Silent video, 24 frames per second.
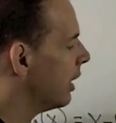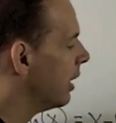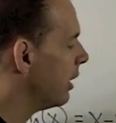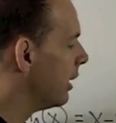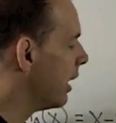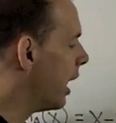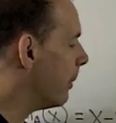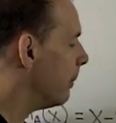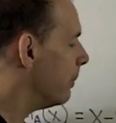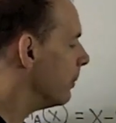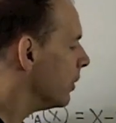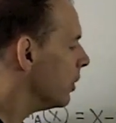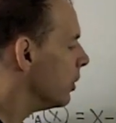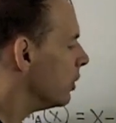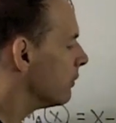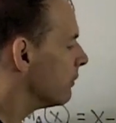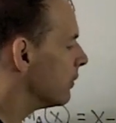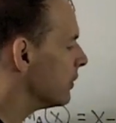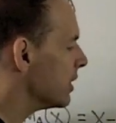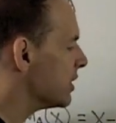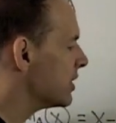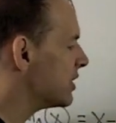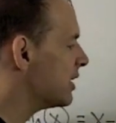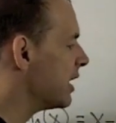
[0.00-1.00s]
Now,
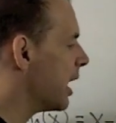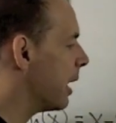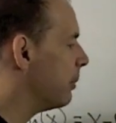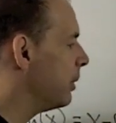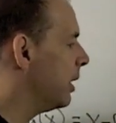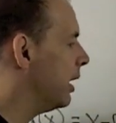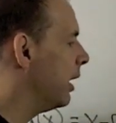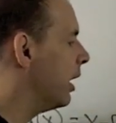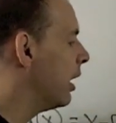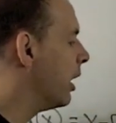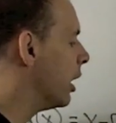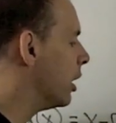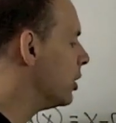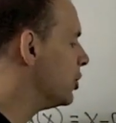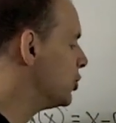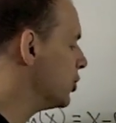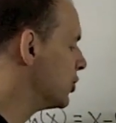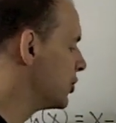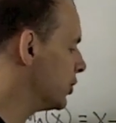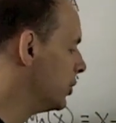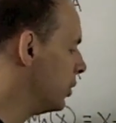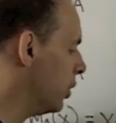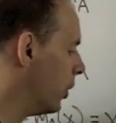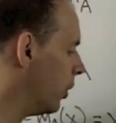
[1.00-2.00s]
for the step here,
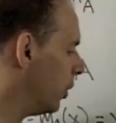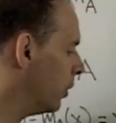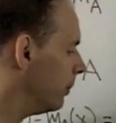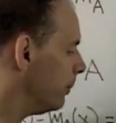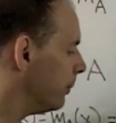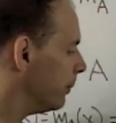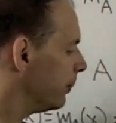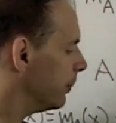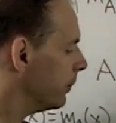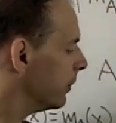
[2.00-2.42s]
just note,